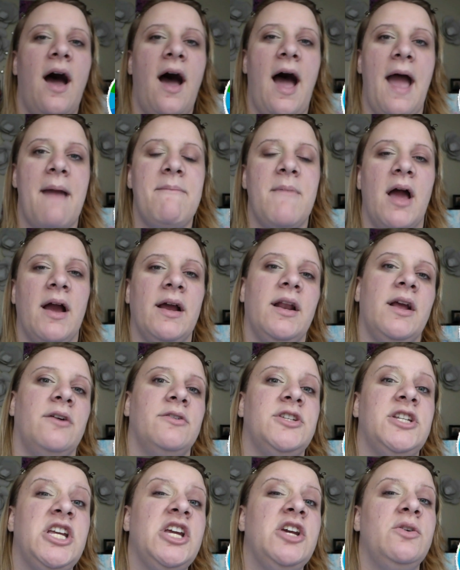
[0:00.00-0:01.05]
I'm not going to
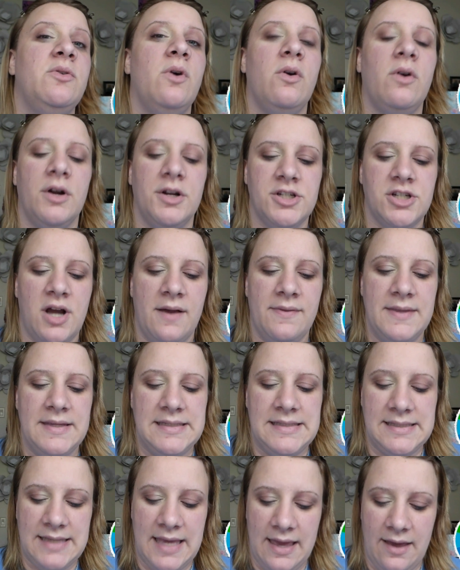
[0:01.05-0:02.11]
go too orange on
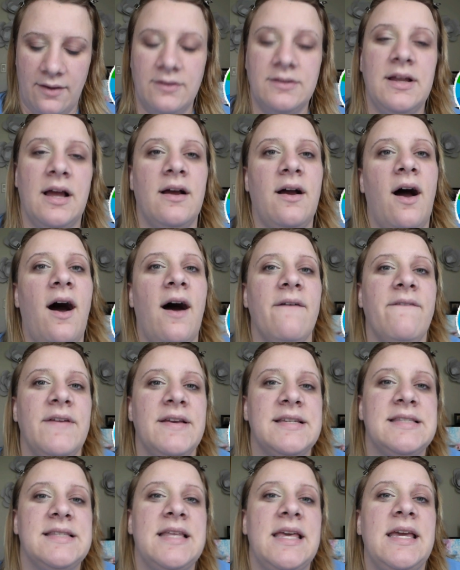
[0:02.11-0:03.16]
this scale.
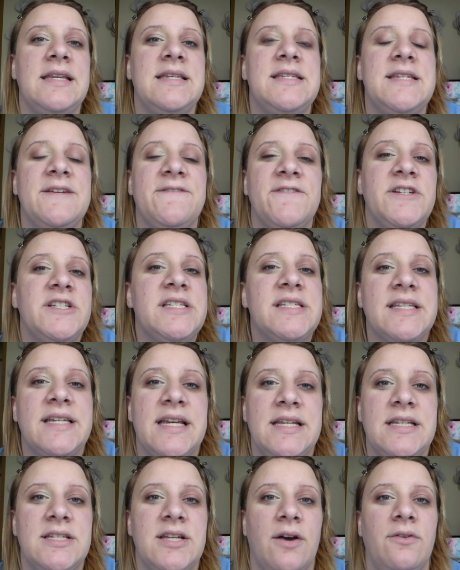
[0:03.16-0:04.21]
Obviously, different
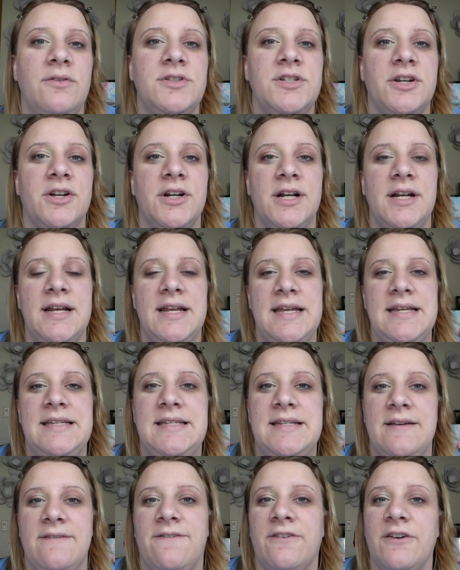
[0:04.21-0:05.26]
skin tones, you're going to need
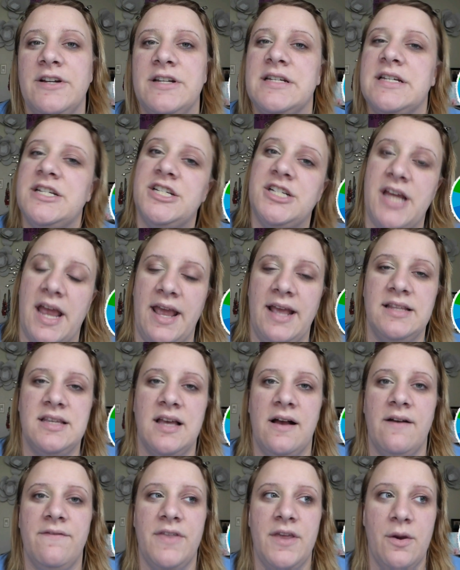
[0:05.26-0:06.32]
different shades
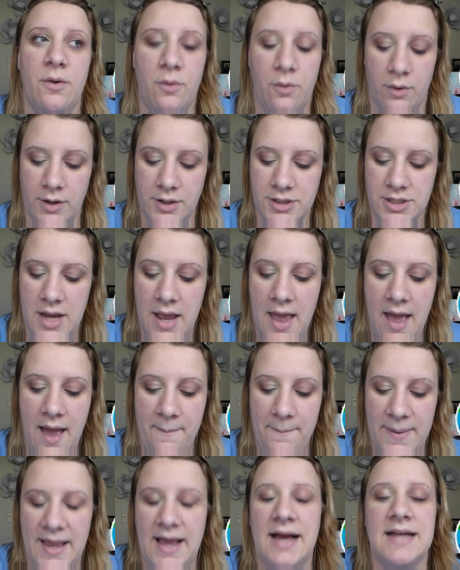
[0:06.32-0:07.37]
of the orange.
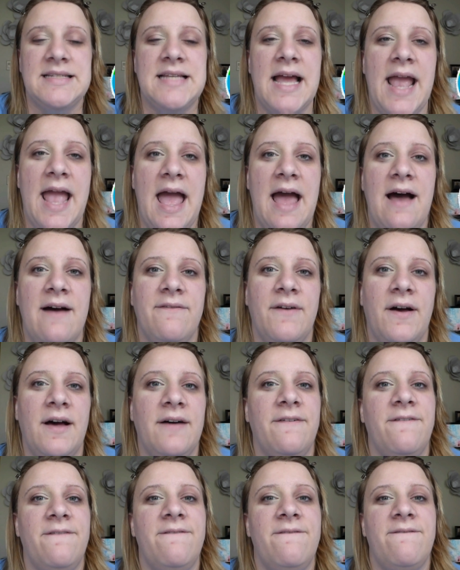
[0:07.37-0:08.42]
Because I have
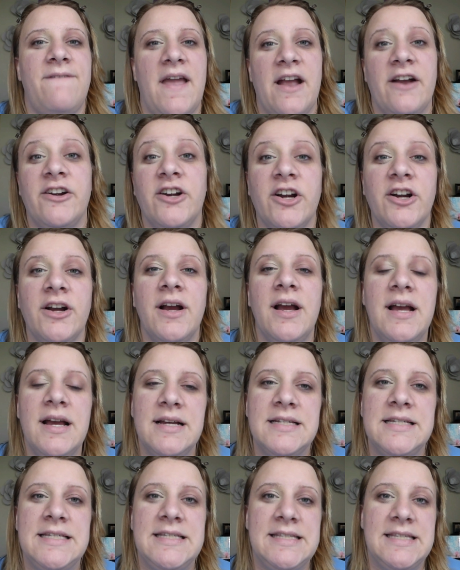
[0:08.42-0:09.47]
a fairer
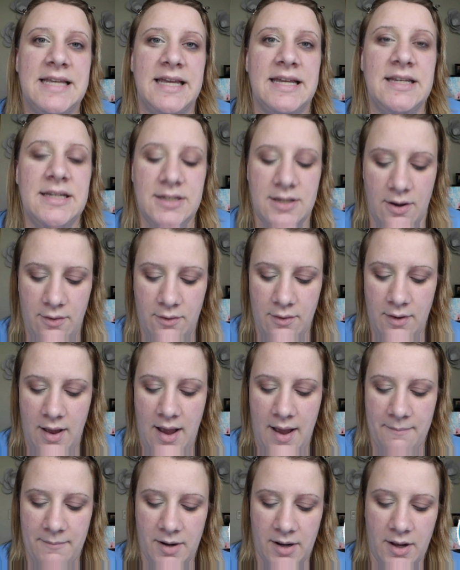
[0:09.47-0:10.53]
skin tone,
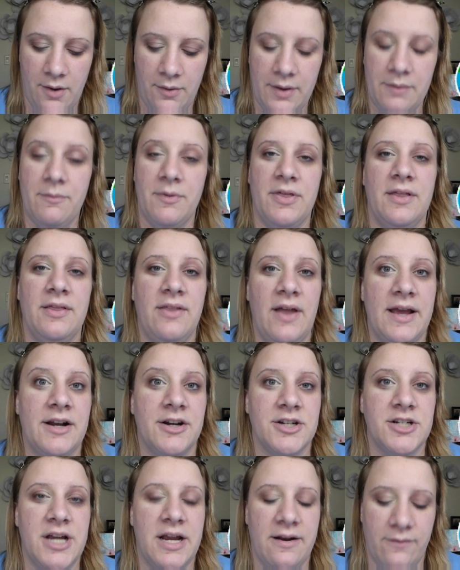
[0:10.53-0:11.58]
I'm going to go in with a
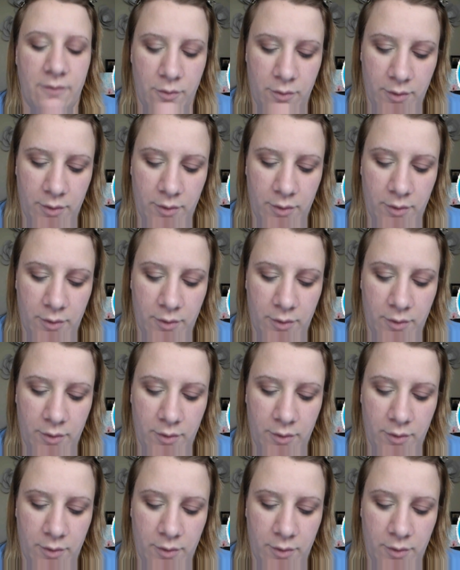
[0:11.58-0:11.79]
lighter shade of